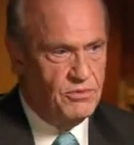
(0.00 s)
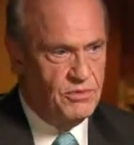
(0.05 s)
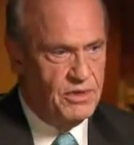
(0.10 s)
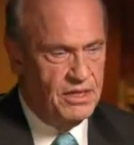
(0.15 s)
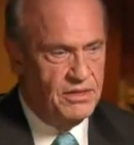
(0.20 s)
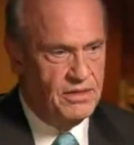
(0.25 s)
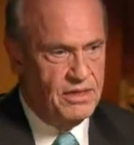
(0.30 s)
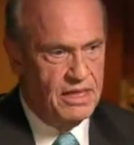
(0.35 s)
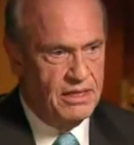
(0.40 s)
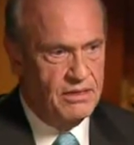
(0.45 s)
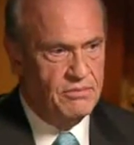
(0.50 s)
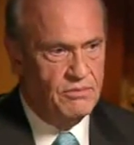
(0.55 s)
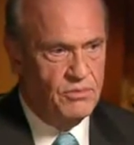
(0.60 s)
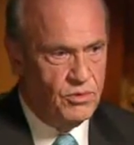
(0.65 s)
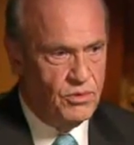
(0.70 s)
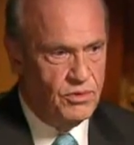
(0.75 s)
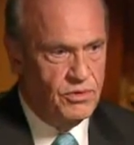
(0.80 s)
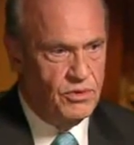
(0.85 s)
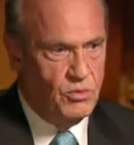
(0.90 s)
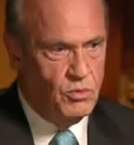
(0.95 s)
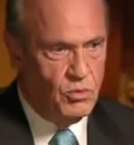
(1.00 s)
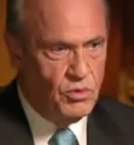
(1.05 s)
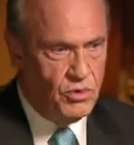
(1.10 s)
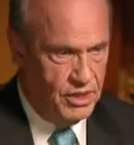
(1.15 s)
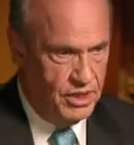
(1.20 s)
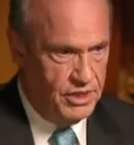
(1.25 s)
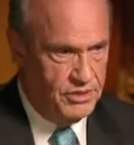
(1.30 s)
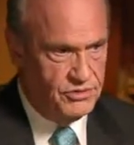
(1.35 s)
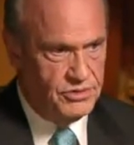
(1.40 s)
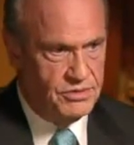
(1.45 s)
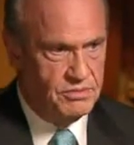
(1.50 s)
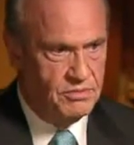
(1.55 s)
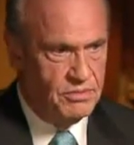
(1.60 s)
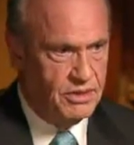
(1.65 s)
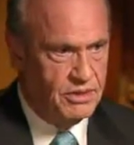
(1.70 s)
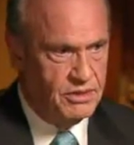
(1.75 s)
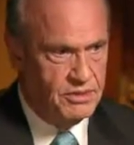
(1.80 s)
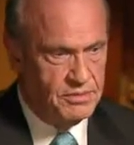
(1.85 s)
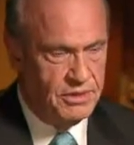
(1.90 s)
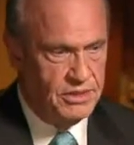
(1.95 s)
I read that more than
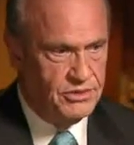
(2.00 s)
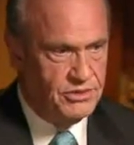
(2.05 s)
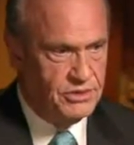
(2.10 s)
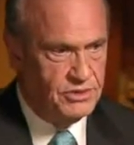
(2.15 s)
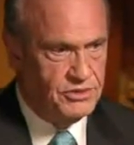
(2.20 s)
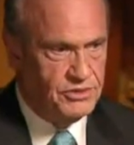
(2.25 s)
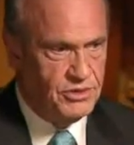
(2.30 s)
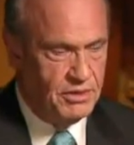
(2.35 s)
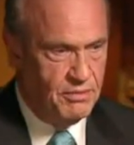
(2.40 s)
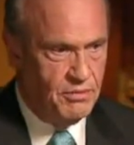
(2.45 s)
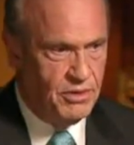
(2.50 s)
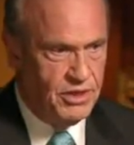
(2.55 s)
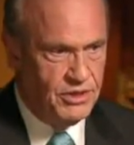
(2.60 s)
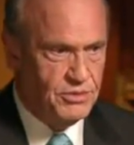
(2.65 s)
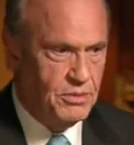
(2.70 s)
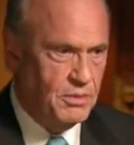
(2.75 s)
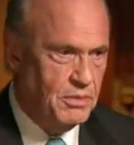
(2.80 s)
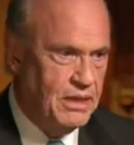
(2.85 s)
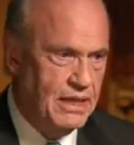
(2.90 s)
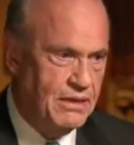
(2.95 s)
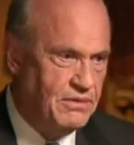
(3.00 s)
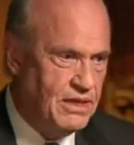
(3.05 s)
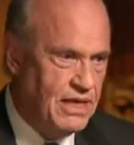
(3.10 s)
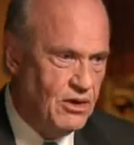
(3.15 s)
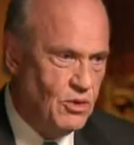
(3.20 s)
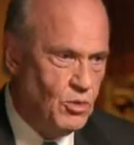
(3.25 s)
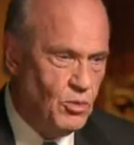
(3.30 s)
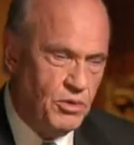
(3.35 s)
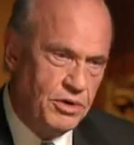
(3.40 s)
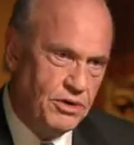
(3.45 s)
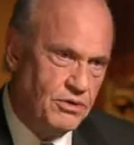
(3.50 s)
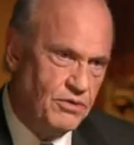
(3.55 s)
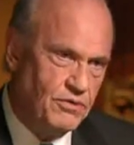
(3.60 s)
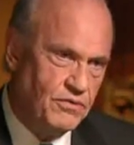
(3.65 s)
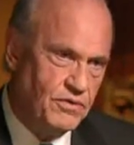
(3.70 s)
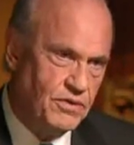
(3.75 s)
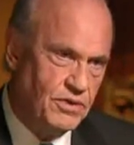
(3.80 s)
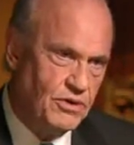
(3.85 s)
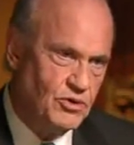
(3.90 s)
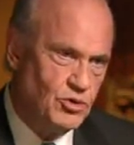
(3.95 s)
once because it made such an impression on me. I've kind of
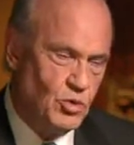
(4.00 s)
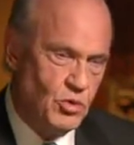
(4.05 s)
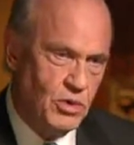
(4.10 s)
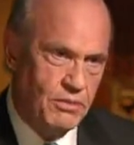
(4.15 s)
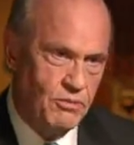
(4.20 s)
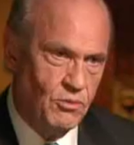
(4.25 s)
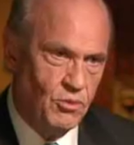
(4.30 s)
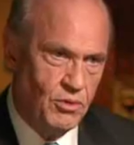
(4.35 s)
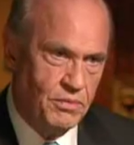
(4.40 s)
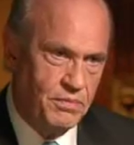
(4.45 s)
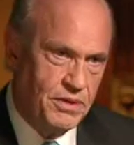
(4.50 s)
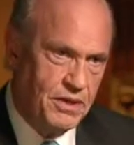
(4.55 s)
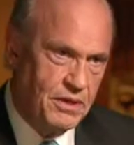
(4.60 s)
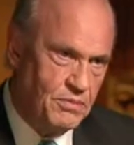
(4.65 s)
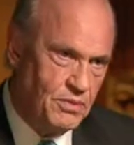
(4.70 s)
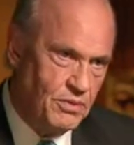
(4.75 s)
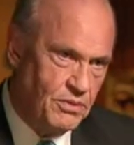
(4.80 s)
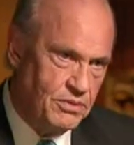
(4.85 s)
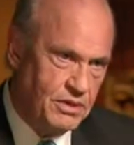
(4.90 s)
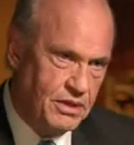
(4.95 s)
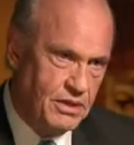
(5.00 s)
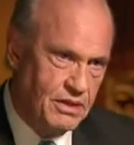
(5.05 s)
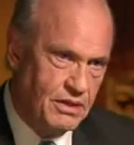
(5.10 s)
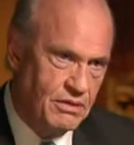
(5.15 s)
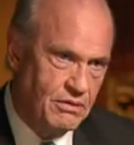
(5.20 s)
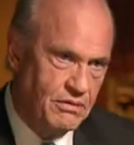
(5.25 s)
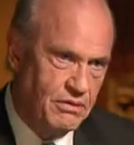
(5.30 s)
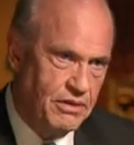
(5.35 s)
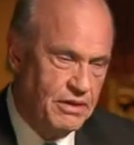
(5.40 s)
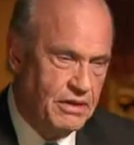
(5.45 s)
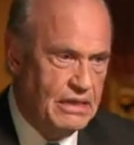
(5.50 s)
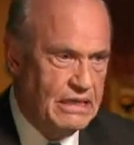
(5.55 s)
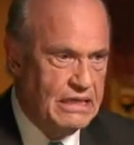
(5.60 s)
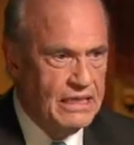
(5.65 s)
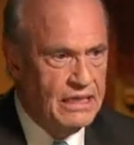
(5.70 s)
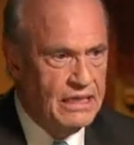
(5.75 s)
wondered over the years why more people didn't